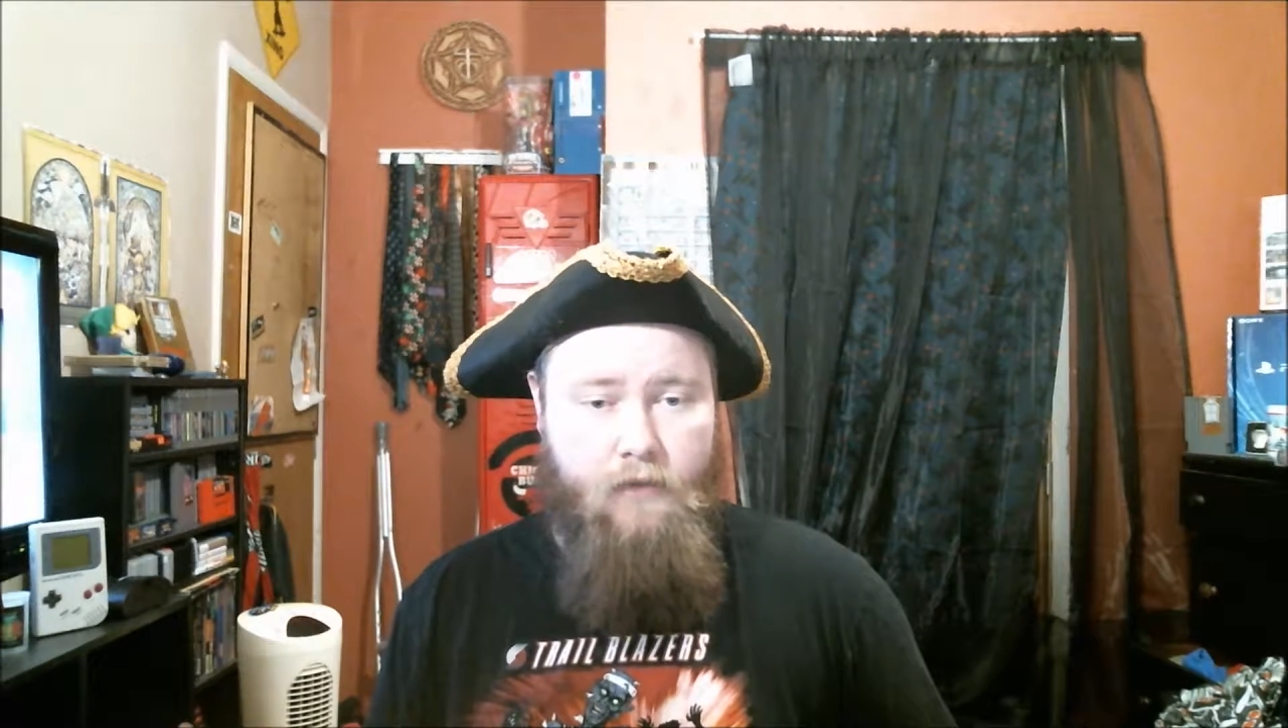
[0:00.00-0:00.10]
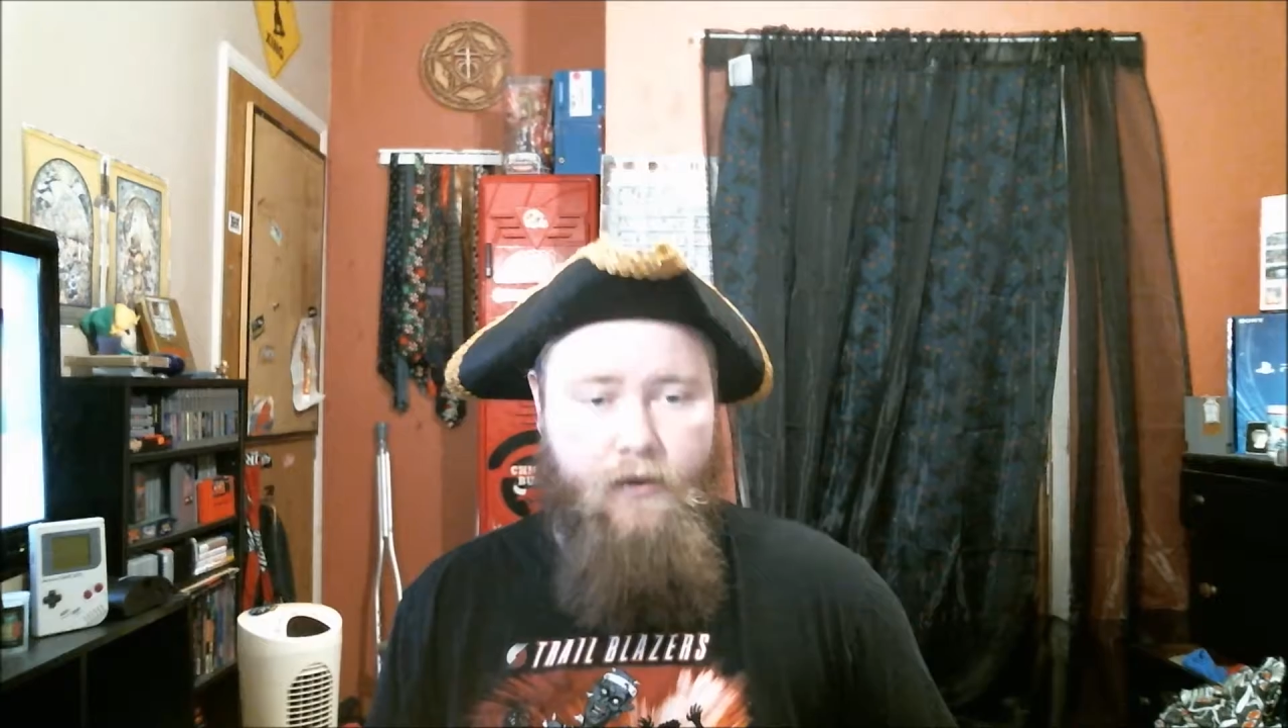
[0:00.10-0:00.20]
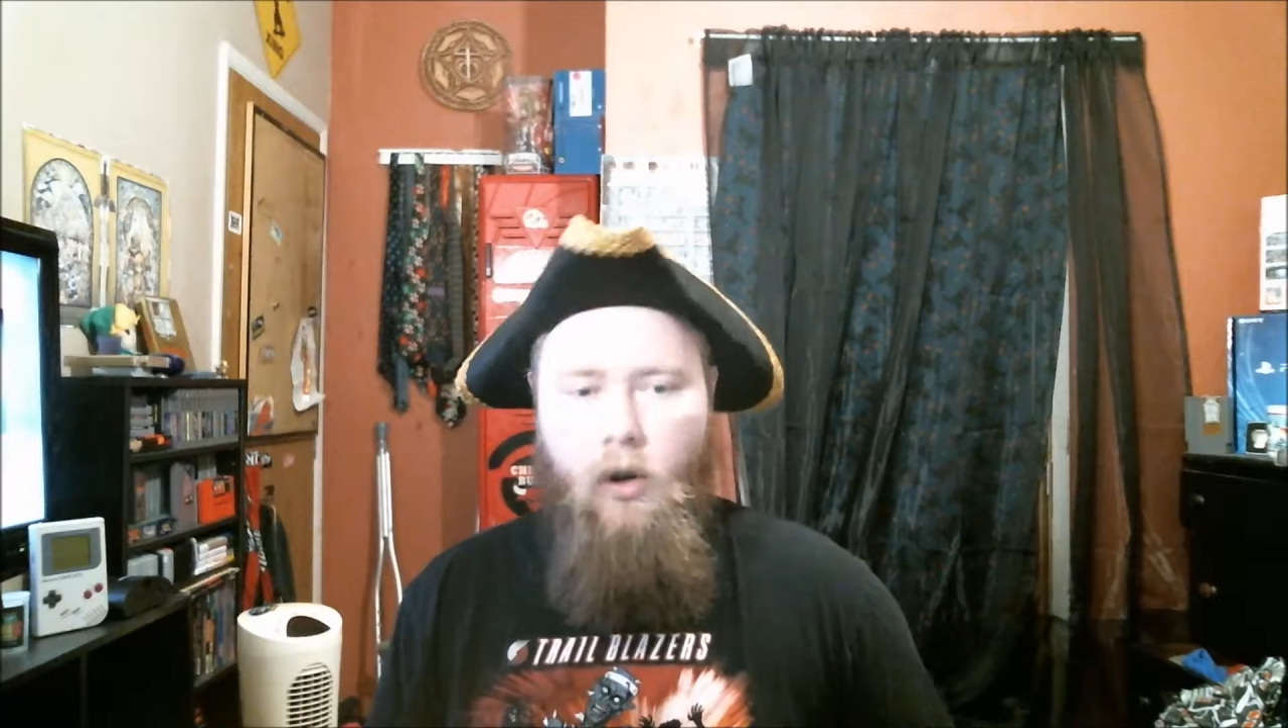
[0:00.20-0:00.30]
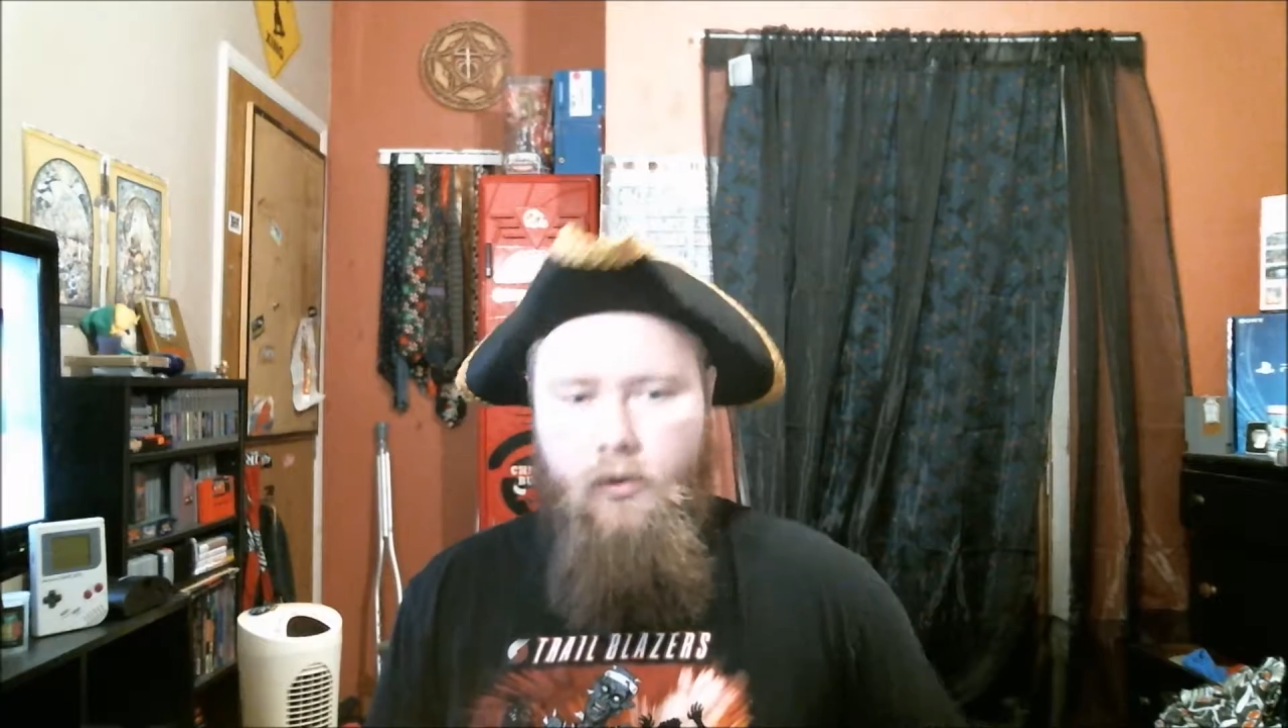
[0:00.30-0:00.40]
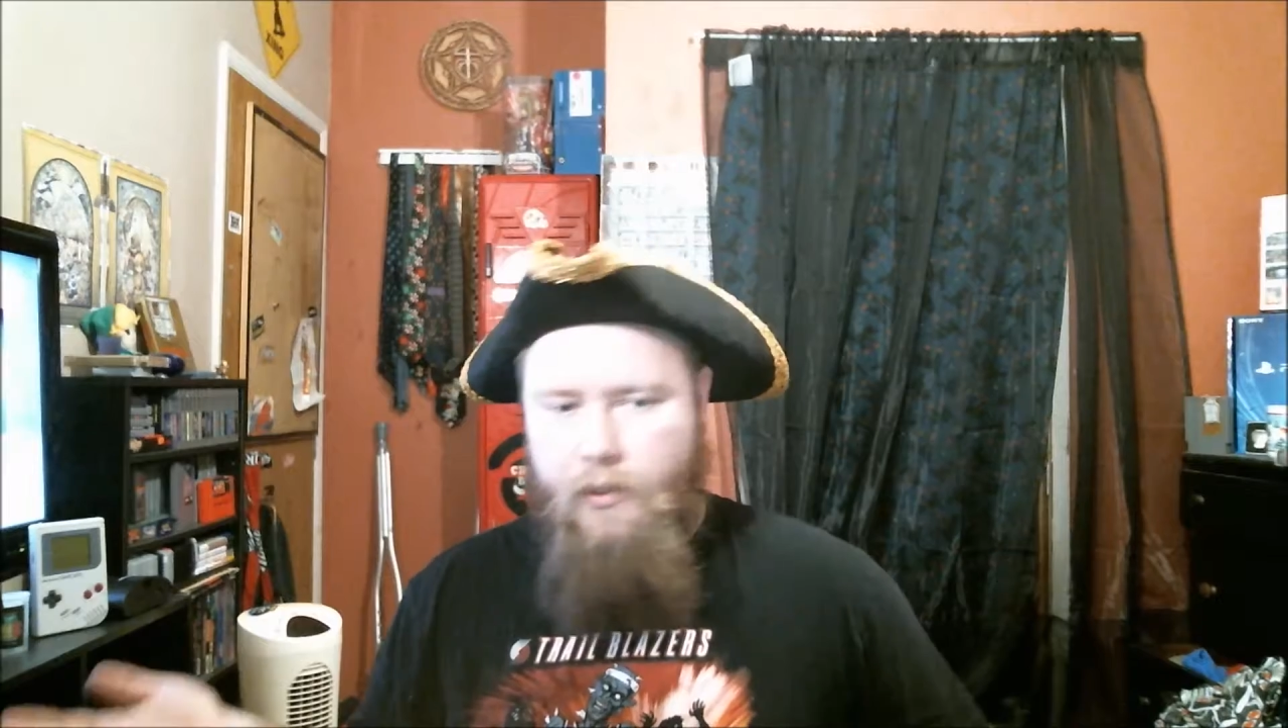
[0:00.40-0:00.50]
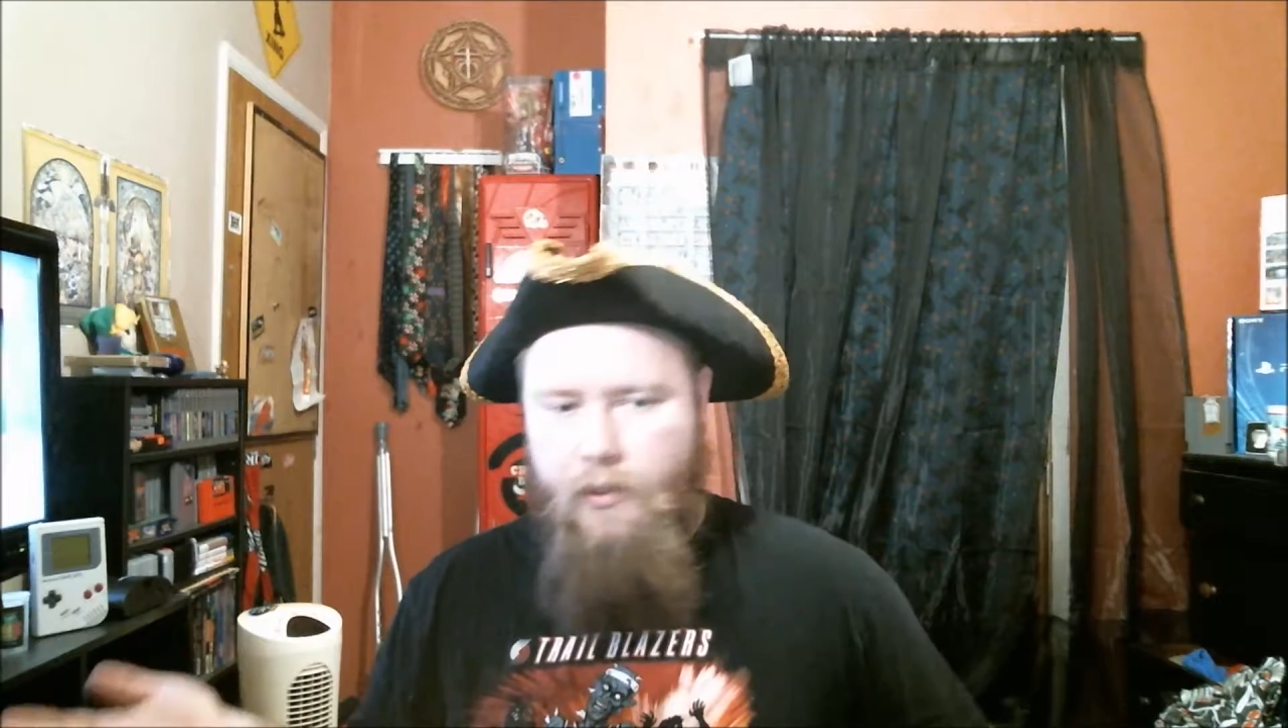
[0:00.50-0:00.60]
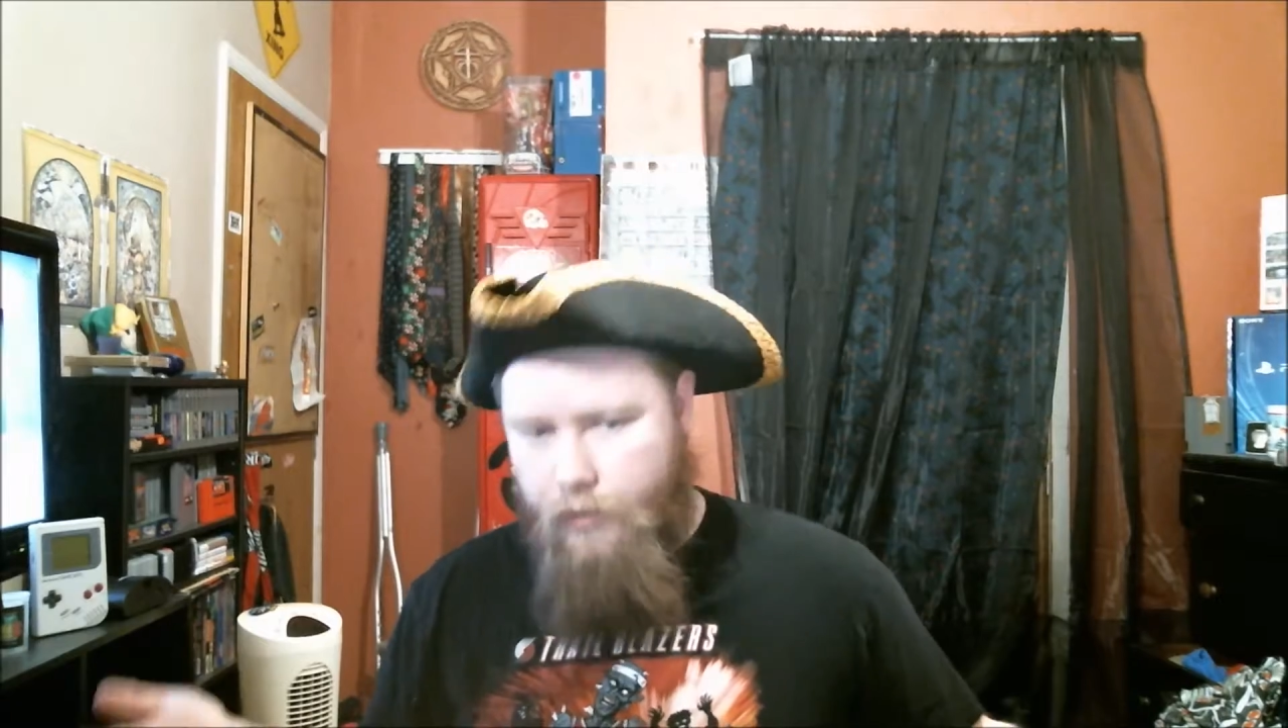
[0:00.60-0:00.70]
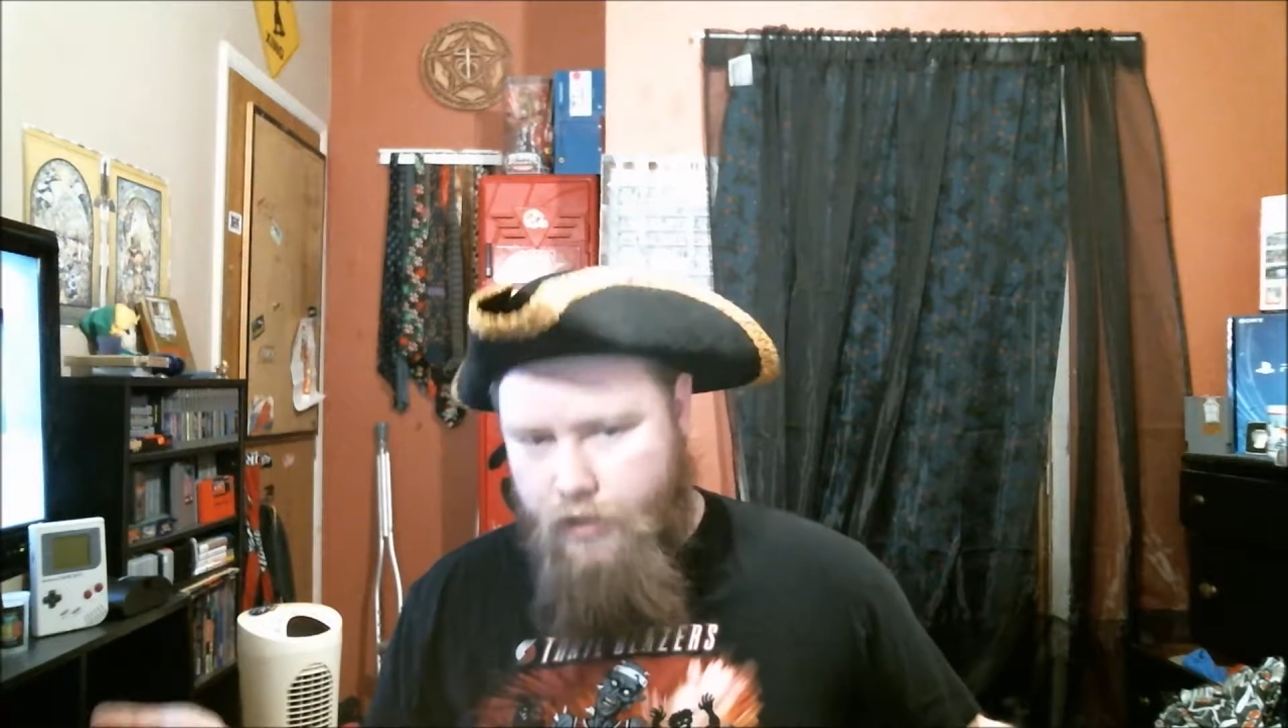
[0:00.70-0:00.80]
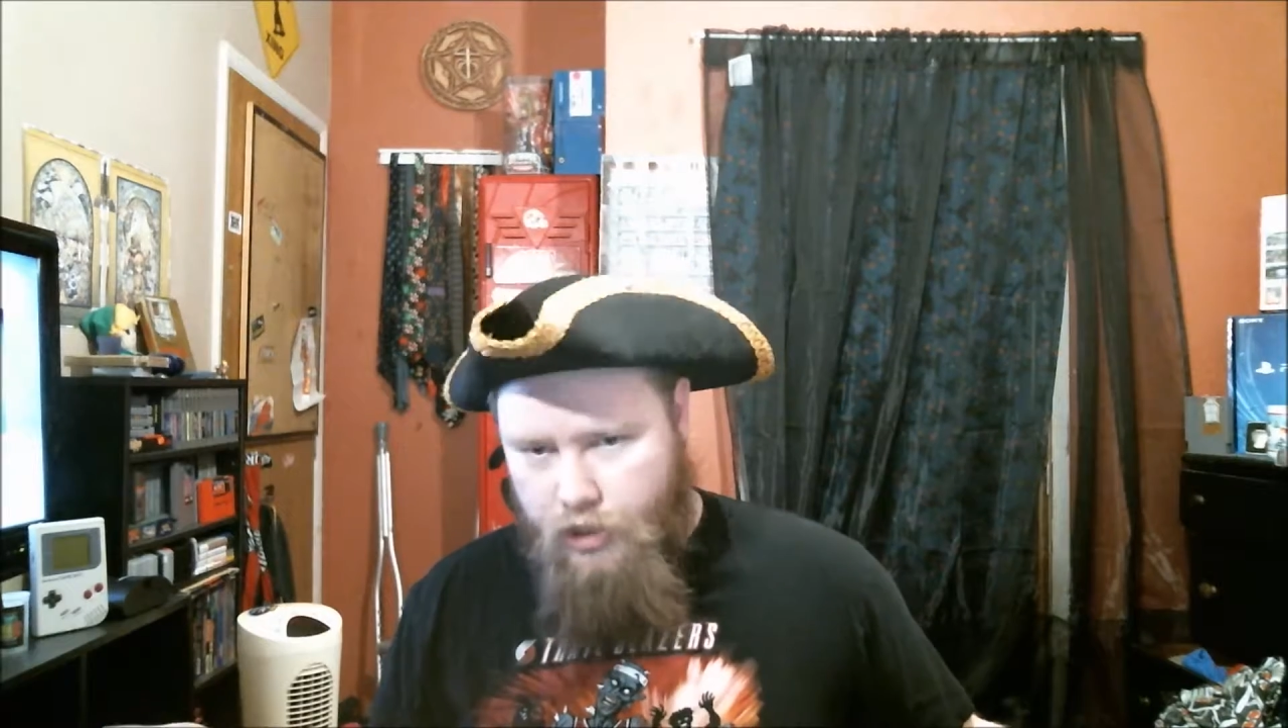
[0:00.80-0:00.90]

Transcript: oh, someone was